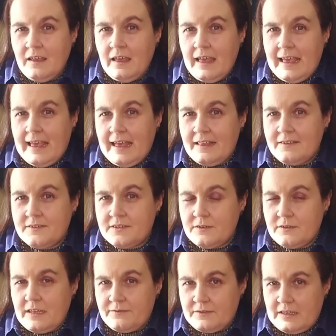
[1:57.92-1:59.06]
And so
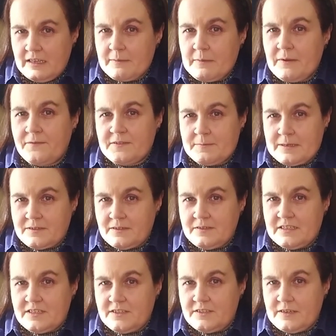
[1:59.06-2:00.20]
they come out with special
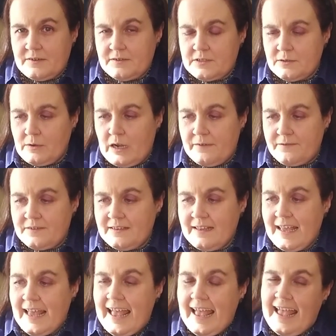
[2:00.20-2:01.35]
editions every so often.
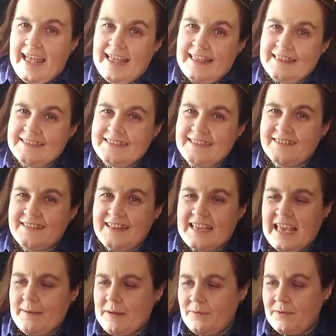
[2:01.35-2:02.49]
And this year they
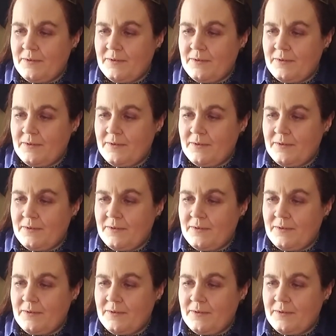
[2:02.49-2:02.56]
came out with